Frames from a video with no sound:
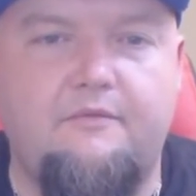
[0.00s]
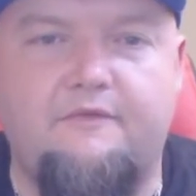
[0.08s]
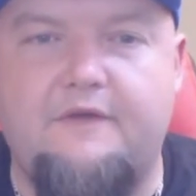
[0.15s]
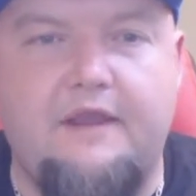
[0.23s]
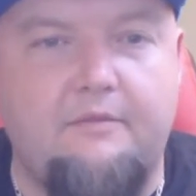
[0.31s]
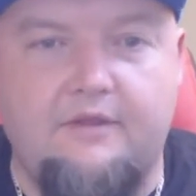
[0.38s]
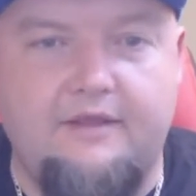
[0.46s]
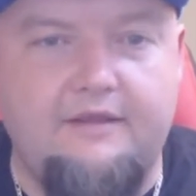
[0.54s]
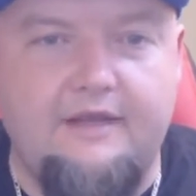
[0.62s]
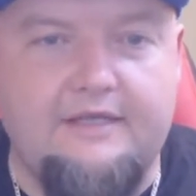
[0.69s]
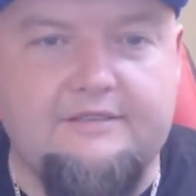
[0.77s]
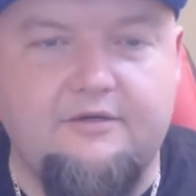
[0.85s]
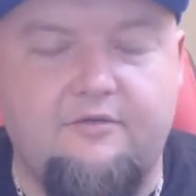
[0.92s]
family,
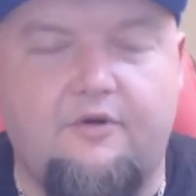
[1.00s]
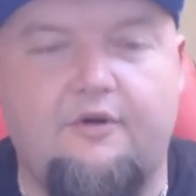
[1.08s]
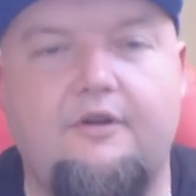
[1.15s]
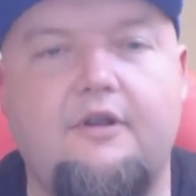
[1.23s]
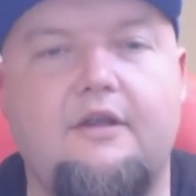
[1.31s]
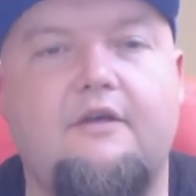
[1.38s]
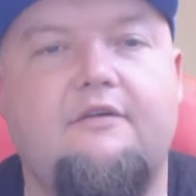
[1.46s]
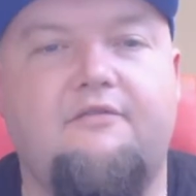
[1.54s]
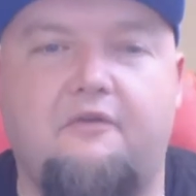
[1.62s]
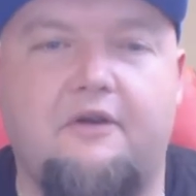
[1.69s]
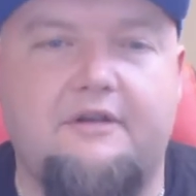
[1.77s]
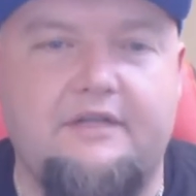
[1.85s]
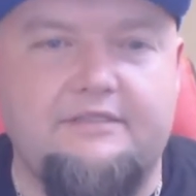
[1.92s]
as it were,
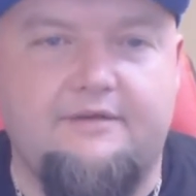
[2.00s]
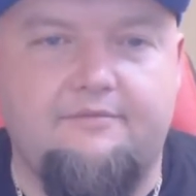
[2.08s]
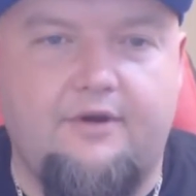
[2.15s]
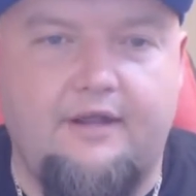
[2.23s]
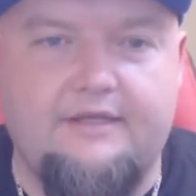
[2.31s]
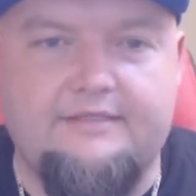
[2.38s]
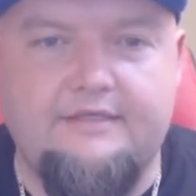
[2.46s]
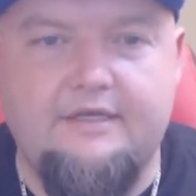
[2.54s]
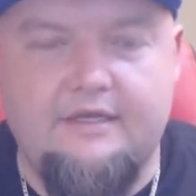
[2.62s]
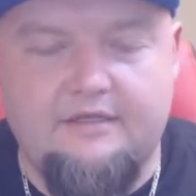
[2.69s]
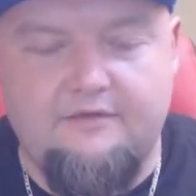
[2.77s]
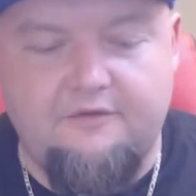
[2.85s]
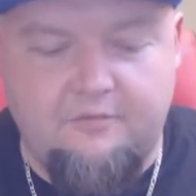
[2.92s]
for a decent price.
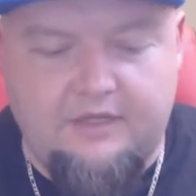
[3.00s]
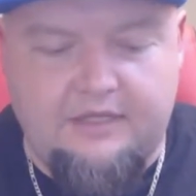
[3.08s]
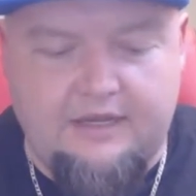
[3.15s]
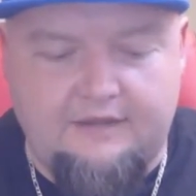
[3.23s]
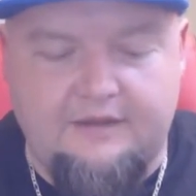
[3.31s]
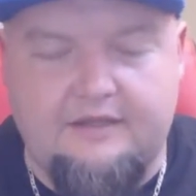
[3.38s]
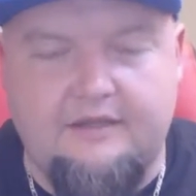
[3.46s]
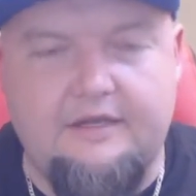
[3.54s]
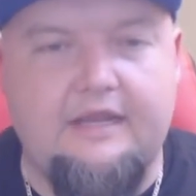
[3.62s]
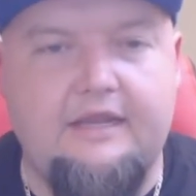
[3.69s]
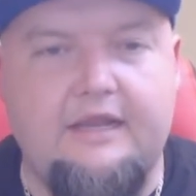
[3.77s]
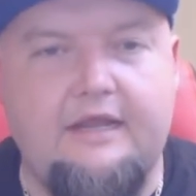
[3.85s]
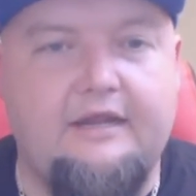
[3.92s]
To me, I think
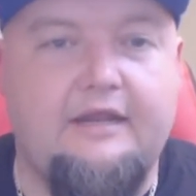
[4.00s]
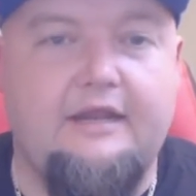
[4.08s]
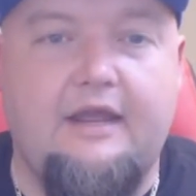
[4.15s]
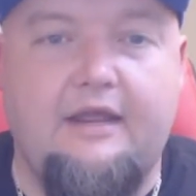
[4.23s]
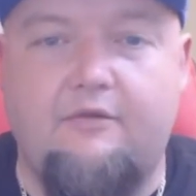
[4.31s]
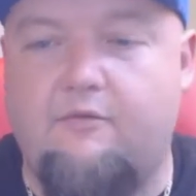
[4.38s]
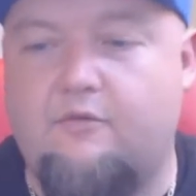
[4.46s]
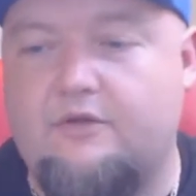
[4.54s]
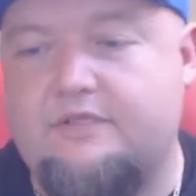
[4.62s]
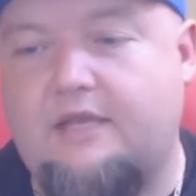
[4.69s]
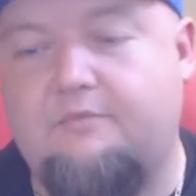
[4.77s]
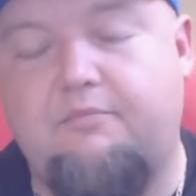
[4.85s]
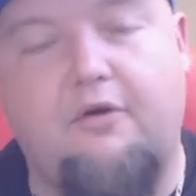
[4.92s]
$99.99
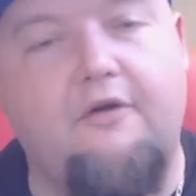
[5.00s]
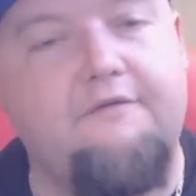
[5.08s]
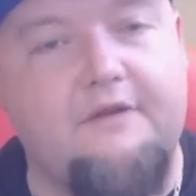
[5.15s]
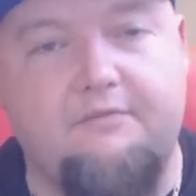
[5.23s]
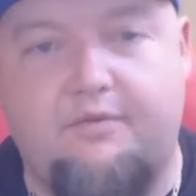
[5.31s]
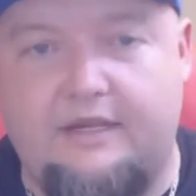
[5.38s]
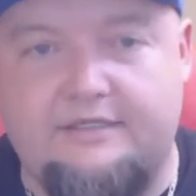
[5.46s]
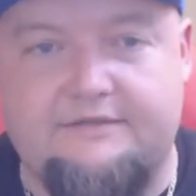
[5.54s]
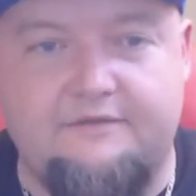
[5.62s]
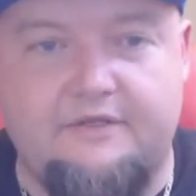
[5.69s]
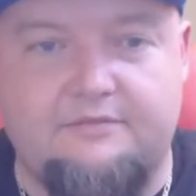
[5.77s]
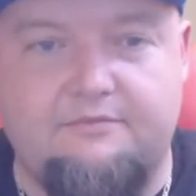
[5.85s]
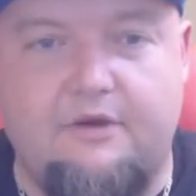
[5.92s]
was a perfect price
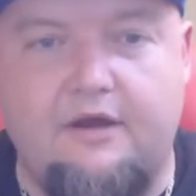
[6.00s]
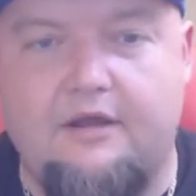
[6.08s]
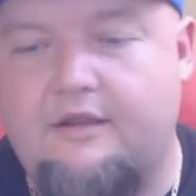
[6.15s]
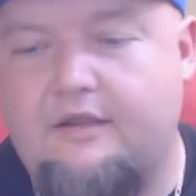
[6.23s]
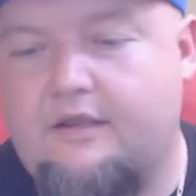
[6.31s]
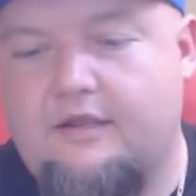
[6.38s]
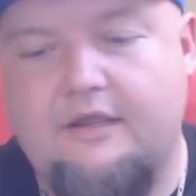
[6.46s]
for this mod.